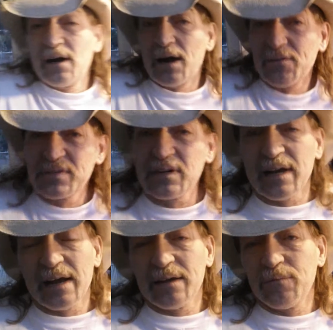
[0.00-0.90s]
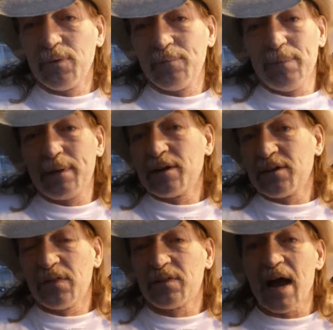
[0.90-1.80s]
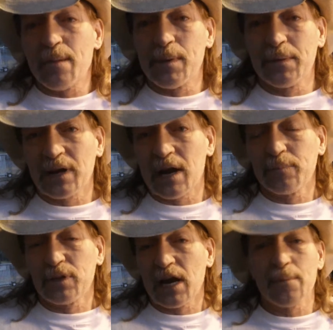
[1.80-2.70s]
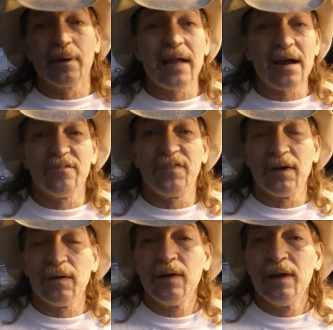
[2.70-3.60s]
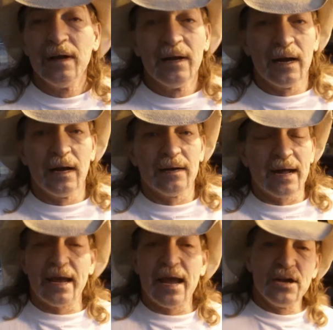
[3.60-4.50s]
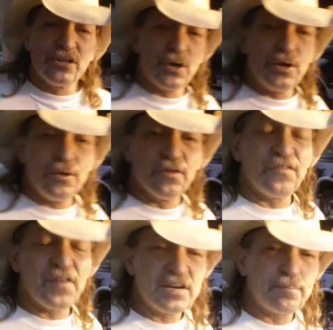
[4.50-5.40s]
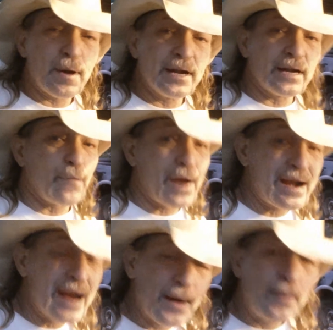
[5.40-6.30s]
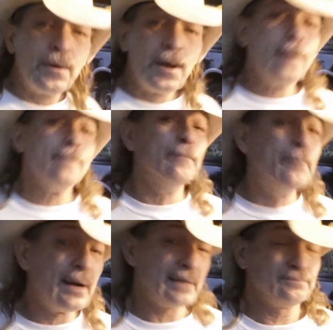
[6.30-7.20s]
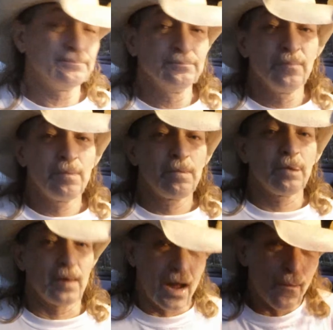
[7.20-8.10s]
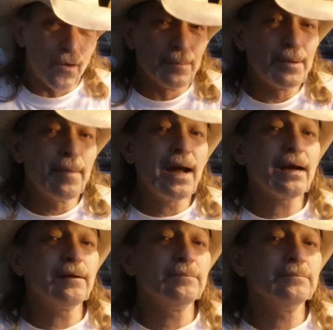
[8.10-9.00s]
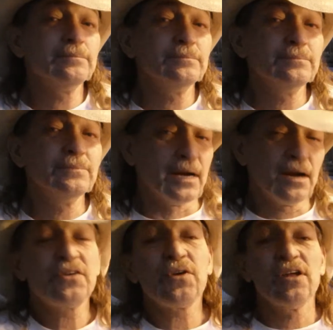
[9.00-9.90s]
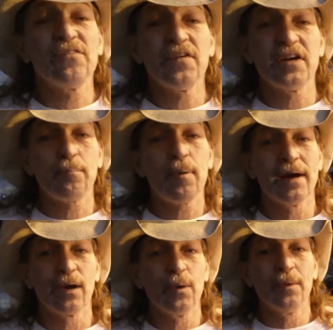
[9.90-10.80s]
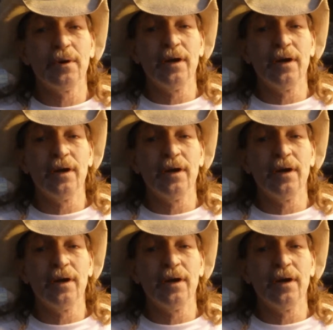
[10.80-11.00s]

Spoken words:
Obviously, because of the time limit that I'm allowed to fill, I can't show you the finished product right now, but I will be back. And I'll show you the finished product when we're